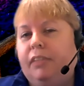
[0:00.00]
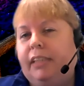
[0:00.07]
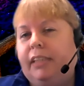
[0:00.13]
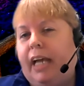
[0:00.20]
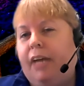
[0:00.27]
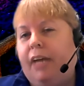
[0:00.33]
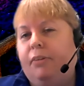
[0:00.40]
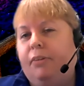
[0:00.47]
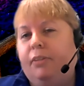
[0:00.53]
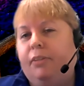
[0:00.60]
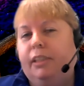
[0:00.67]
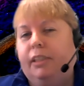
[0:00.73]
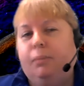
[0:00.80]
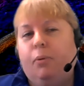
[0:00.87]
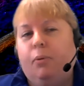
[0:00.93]
gathered
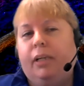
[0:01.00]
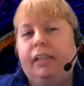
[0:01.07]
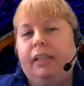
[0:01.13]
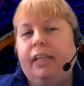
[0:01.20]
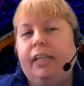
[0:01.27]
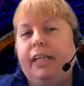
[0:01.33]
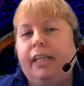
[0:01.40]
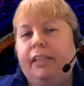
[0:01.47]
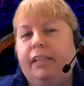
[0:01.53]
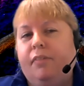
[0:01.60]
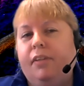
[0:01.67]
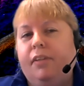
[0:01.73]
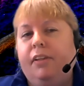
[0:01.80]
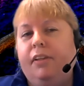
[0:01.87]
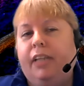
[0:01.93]
this morning likely
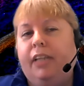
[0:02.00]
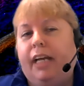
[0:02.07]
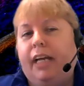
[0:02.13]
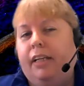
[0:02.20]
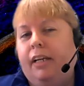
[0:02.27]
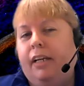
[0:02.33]
feel that